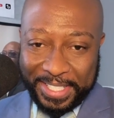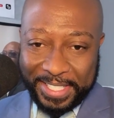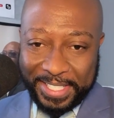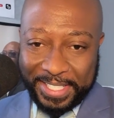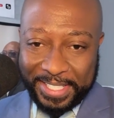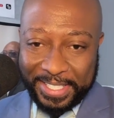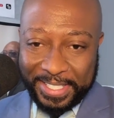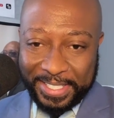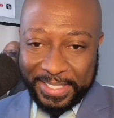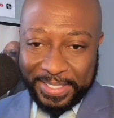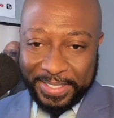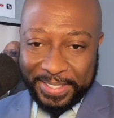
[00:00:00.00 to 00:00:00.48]

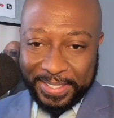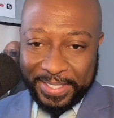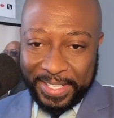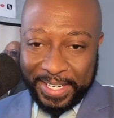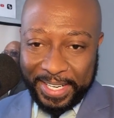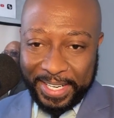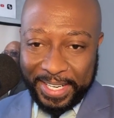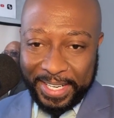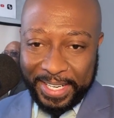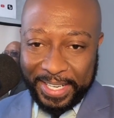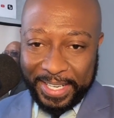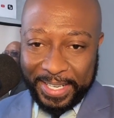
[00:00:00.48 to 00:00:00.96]

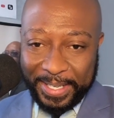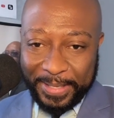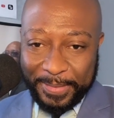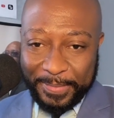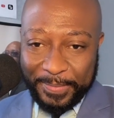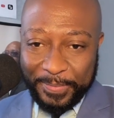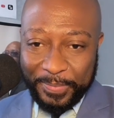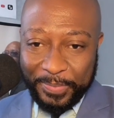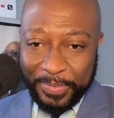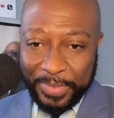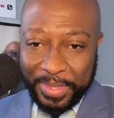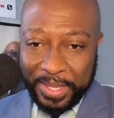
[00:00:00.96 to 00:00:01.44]

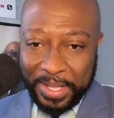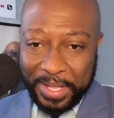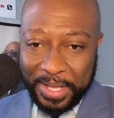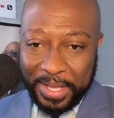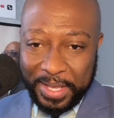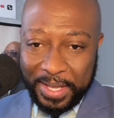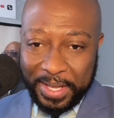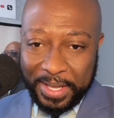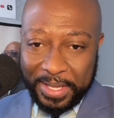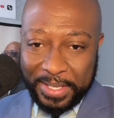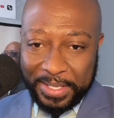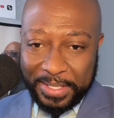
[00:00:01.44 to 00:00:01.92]
so
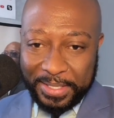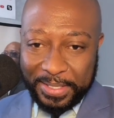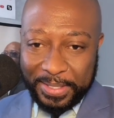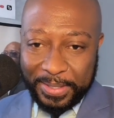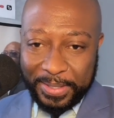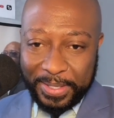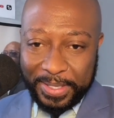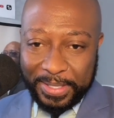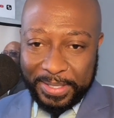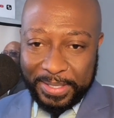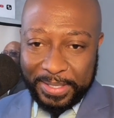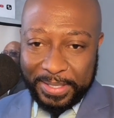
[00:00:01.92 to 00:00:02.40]

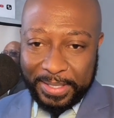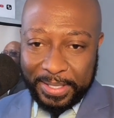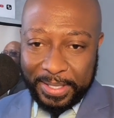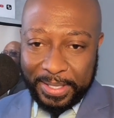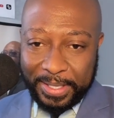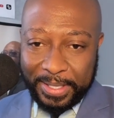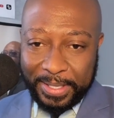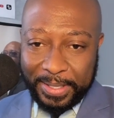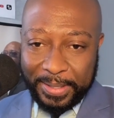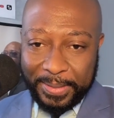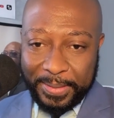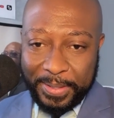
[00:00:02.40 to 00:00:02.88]
it's
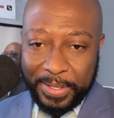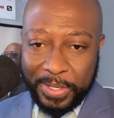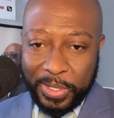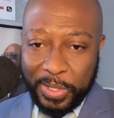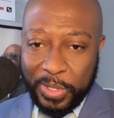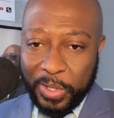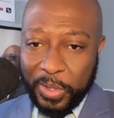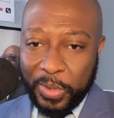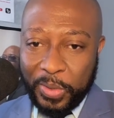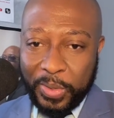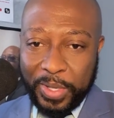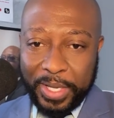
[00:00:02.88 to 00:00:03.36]

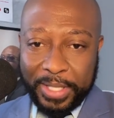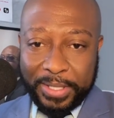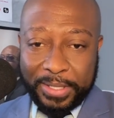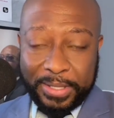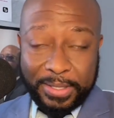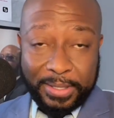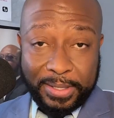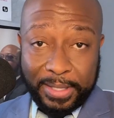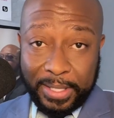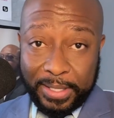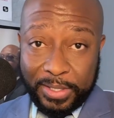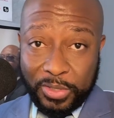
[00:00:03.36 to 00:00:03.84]

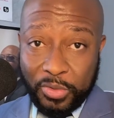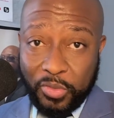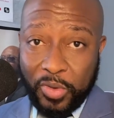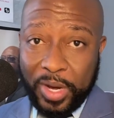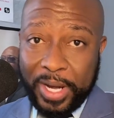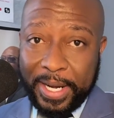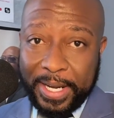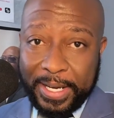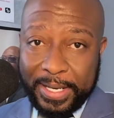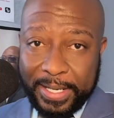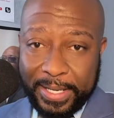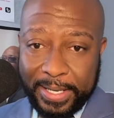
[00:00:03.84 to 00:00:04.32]
it's
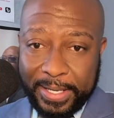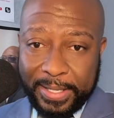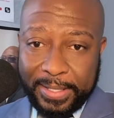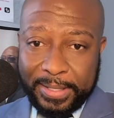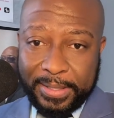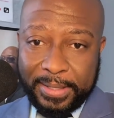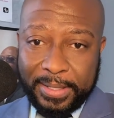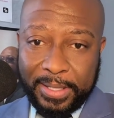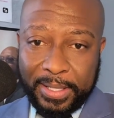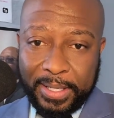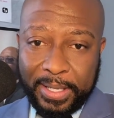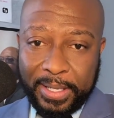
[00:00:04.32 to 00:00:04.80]
what it
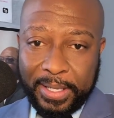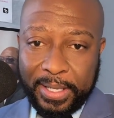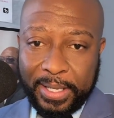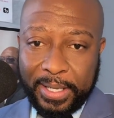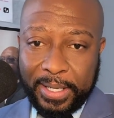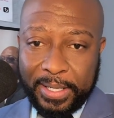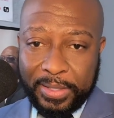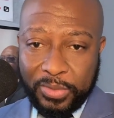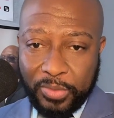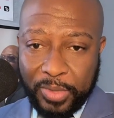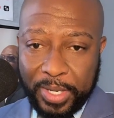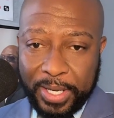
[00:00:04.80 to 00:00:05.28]
is.
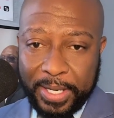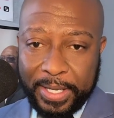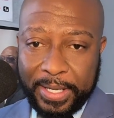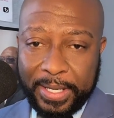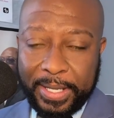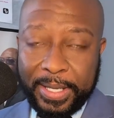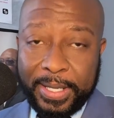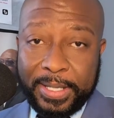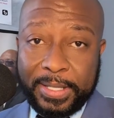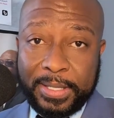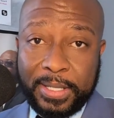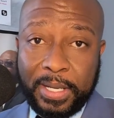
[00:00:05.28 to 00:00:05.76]
It is what it
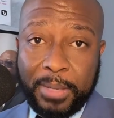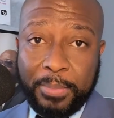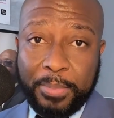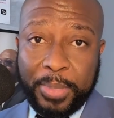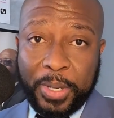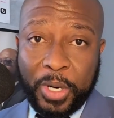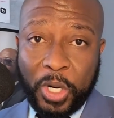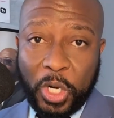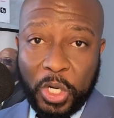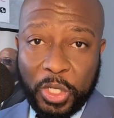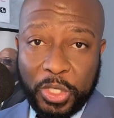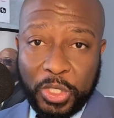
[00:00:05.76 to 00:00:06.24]
is.
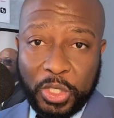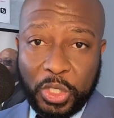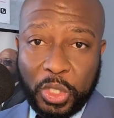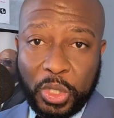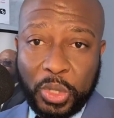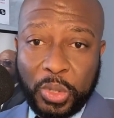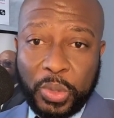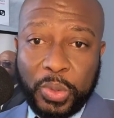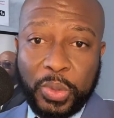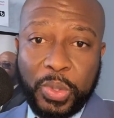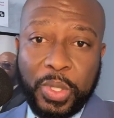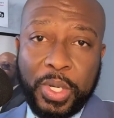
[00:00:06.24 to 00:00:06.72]
But
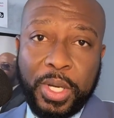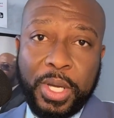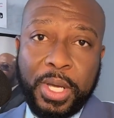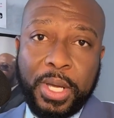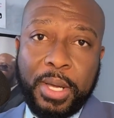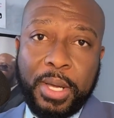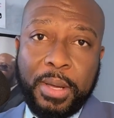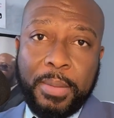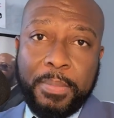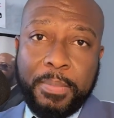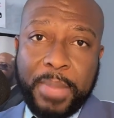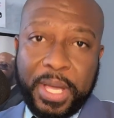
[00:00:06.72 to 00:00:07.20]
also
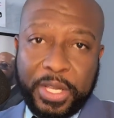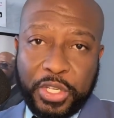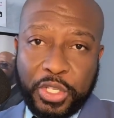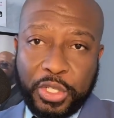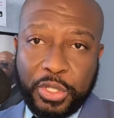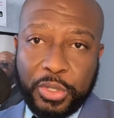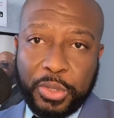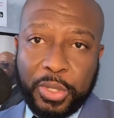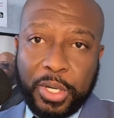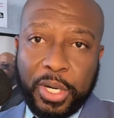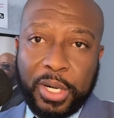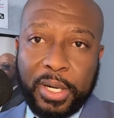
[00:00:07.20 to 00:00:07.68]
make
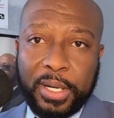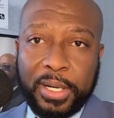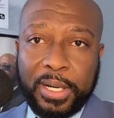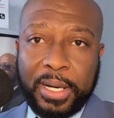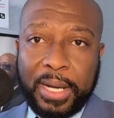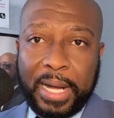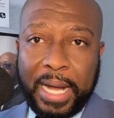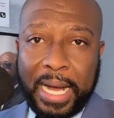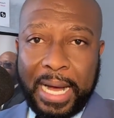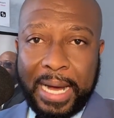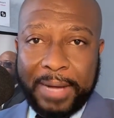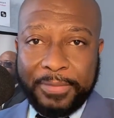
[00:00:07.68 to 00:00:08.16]
sure
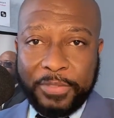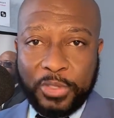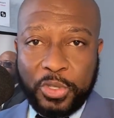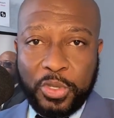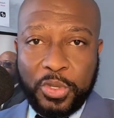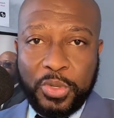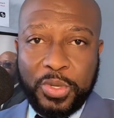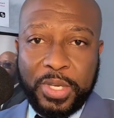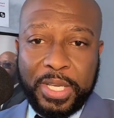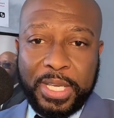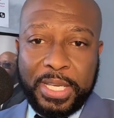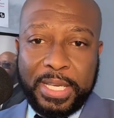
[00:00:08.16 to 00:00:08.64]

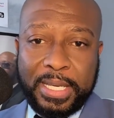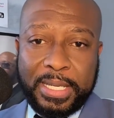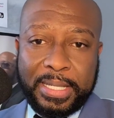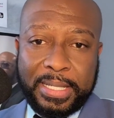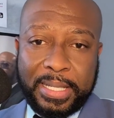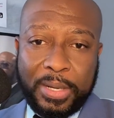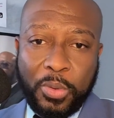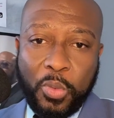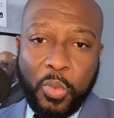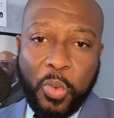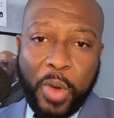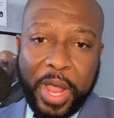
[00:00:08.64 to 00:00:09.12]
after you
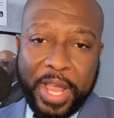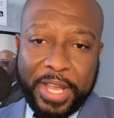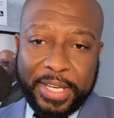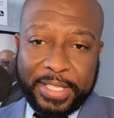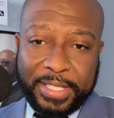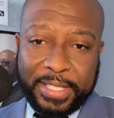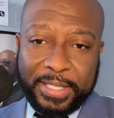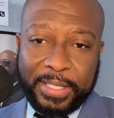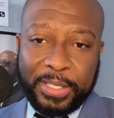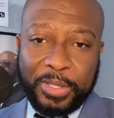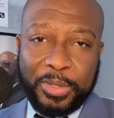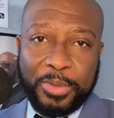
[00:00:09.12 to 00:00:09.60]
eat,
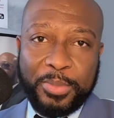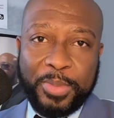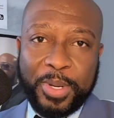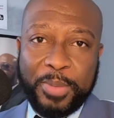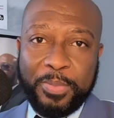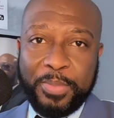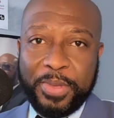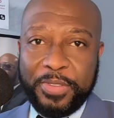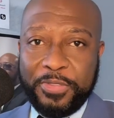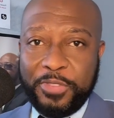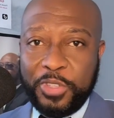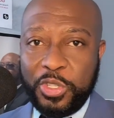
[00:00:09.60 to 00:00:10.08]
wait a little
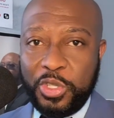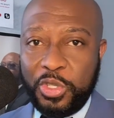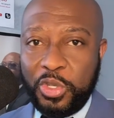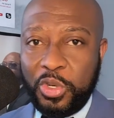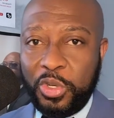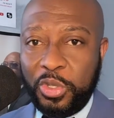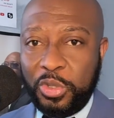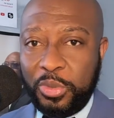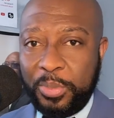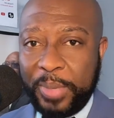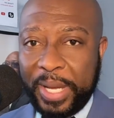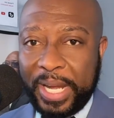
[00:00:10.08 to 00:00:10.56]
bit before you
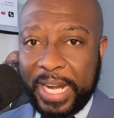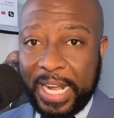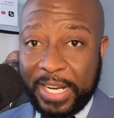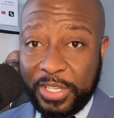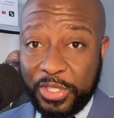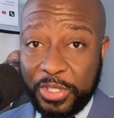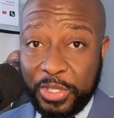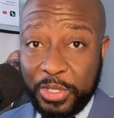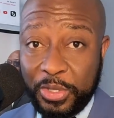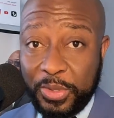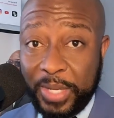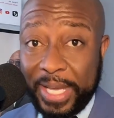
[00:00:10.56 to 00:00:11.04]
go to bed.
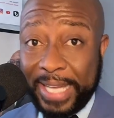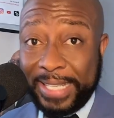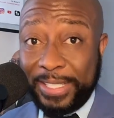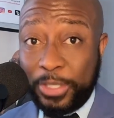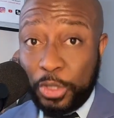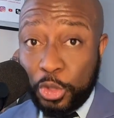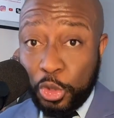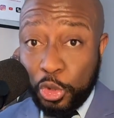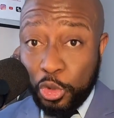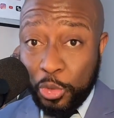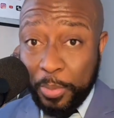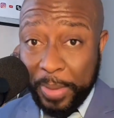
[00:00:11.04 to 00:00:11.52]
Actually, you
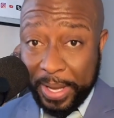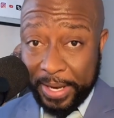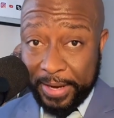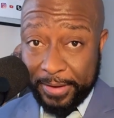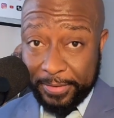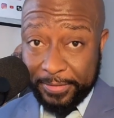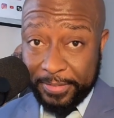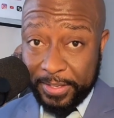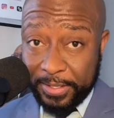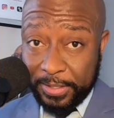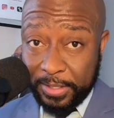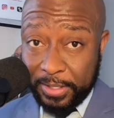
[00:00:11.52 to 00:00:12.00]
get two
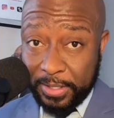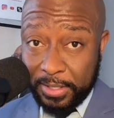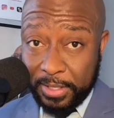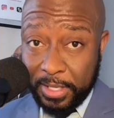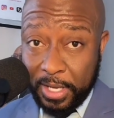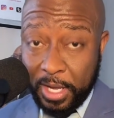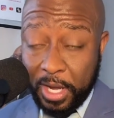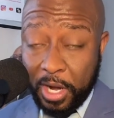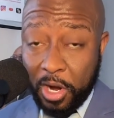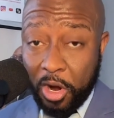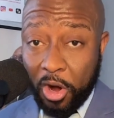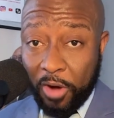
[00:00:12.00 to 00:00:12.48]
benefits
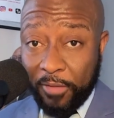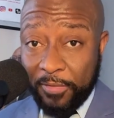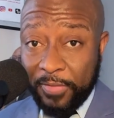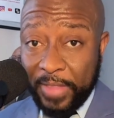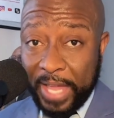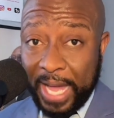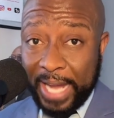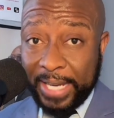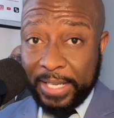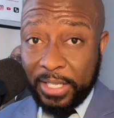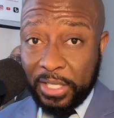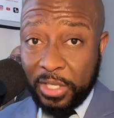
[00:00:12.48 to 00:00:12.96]
of
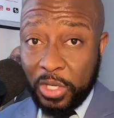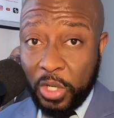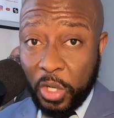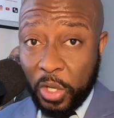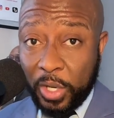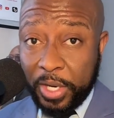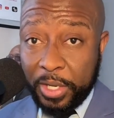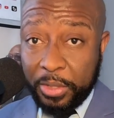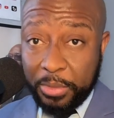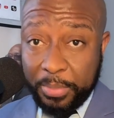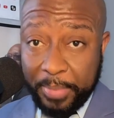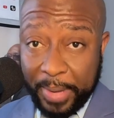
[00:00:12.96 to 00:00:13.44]
not
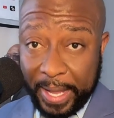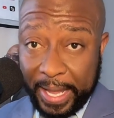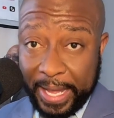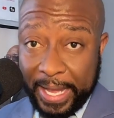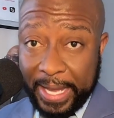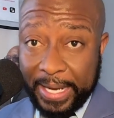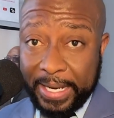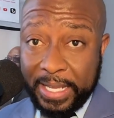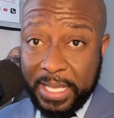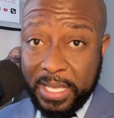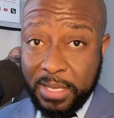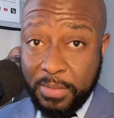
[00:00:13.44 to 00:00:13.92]
going to
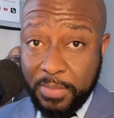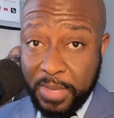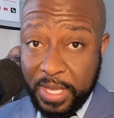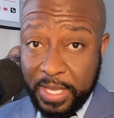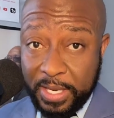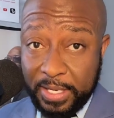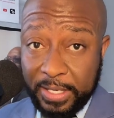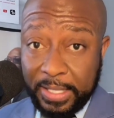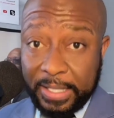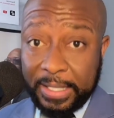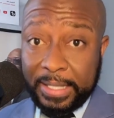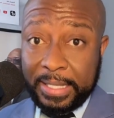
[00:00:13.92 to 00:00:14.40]
bed
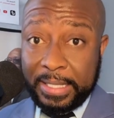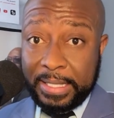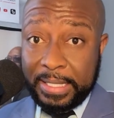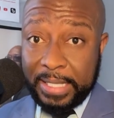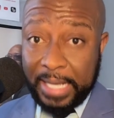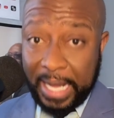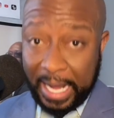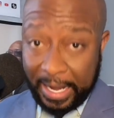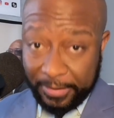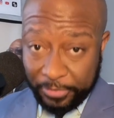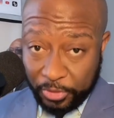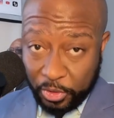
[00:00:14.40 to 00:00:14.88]

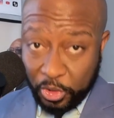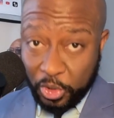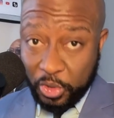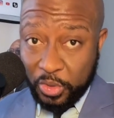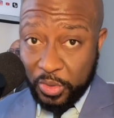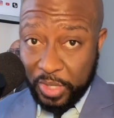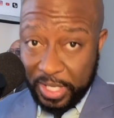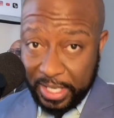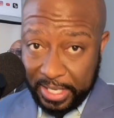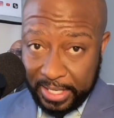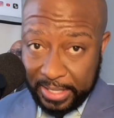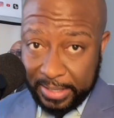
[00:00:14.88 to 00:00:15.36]
immediately after
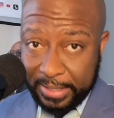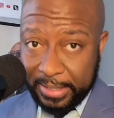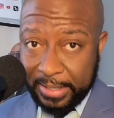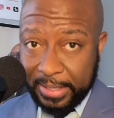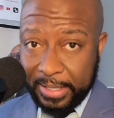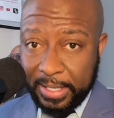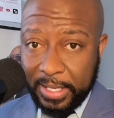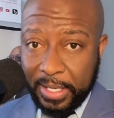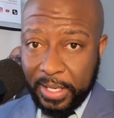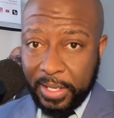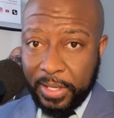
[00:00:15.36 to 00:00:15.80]
you eat.